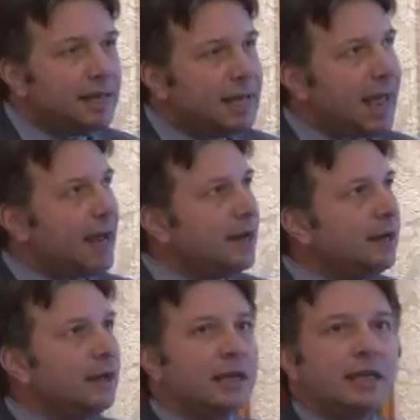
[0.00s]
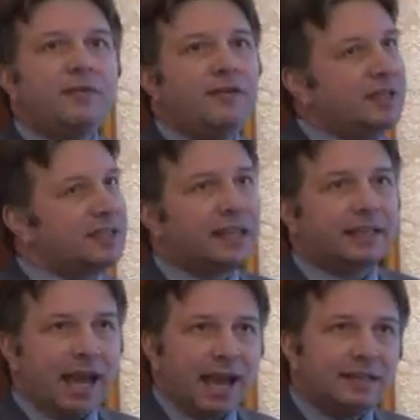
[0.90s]
Then, if it's
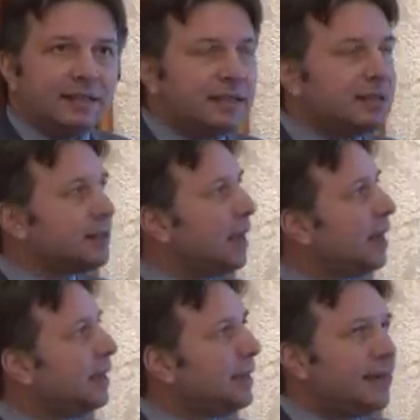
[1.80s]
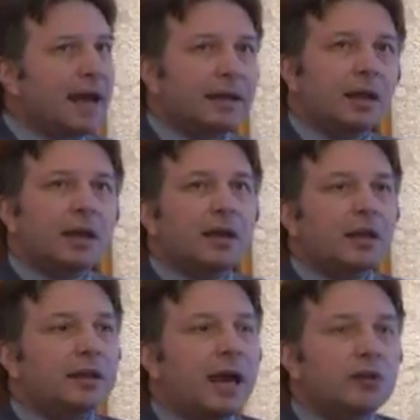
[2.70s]
not exist, then
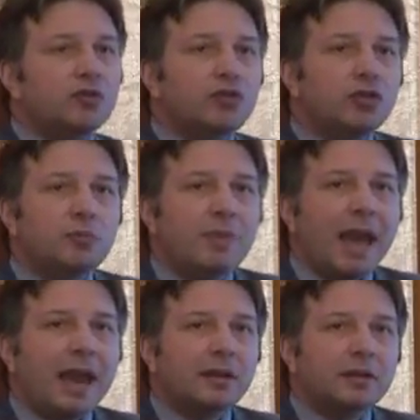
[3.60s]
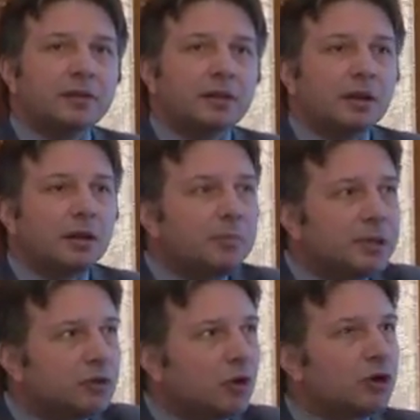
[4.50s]
there should be another
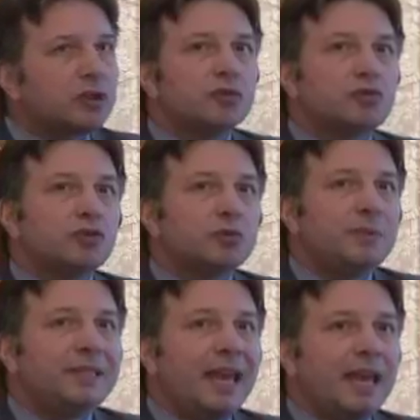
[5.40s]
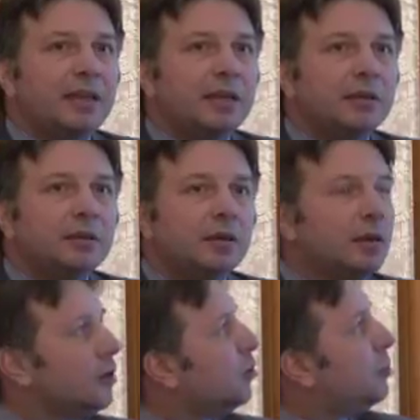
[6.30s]
precautions should be taken
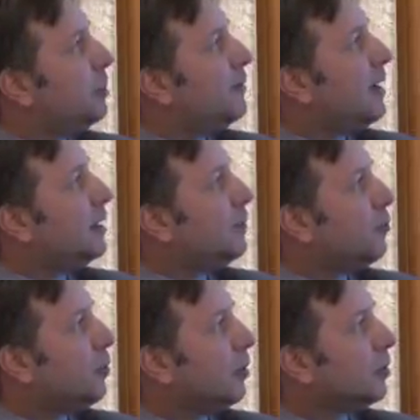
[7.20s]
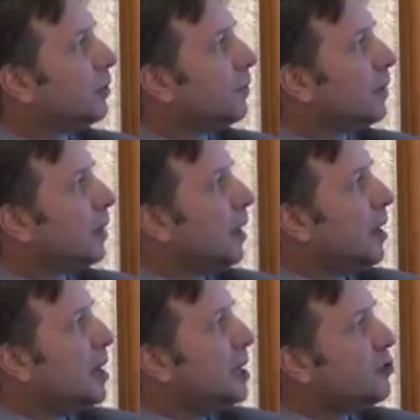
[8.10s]
to prevent the fraud.
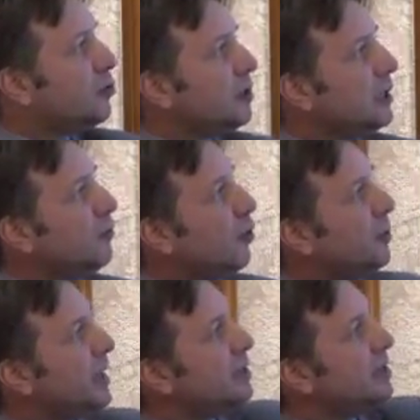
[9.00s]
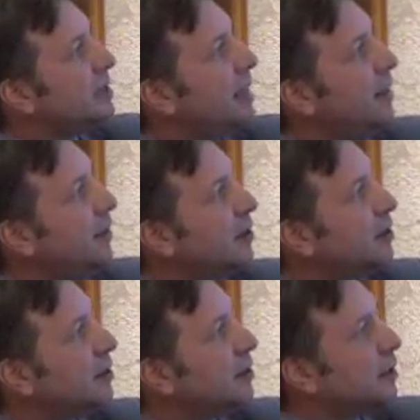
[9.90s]
Insurance information center
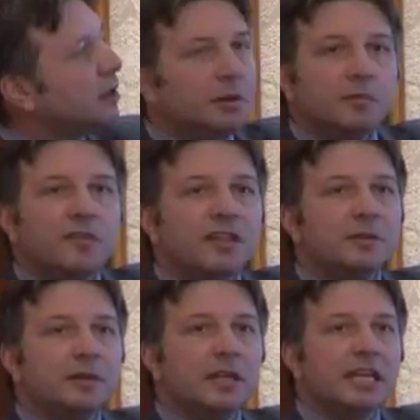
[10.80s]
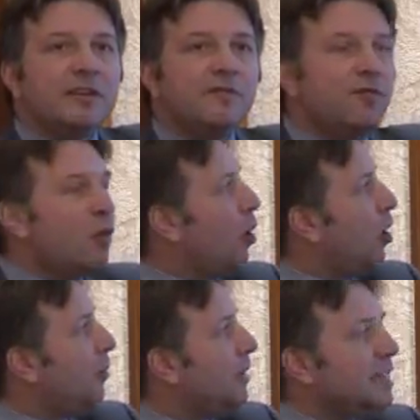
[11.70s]
will
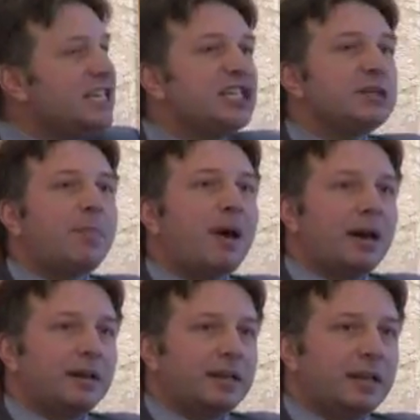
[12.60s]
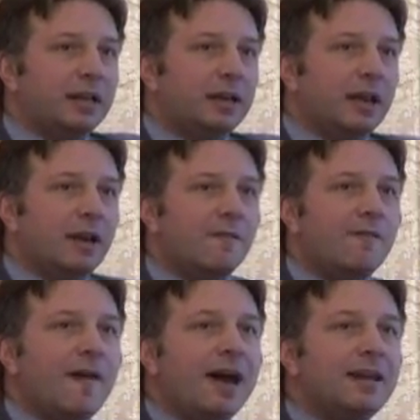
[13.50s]
inform each party
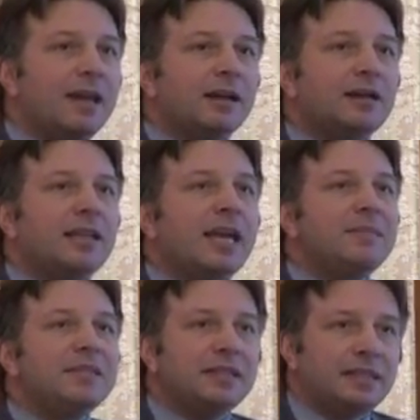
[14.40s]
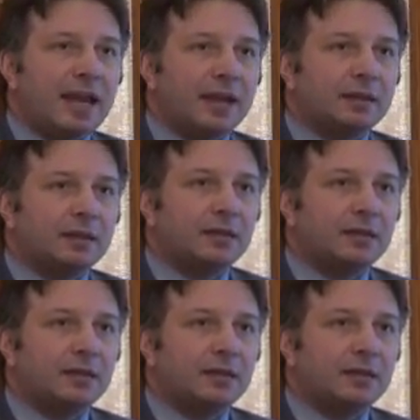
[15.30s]
when a claim is detected,